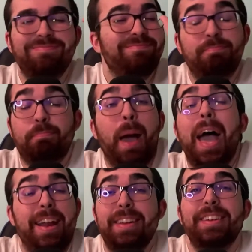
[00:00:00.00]

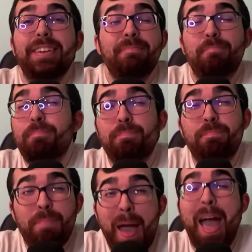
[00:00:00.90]
bad,
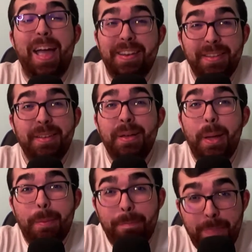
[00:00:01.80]
bad,
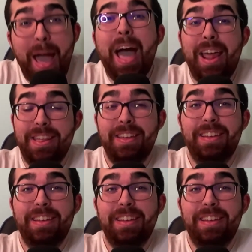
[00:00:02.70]
bad.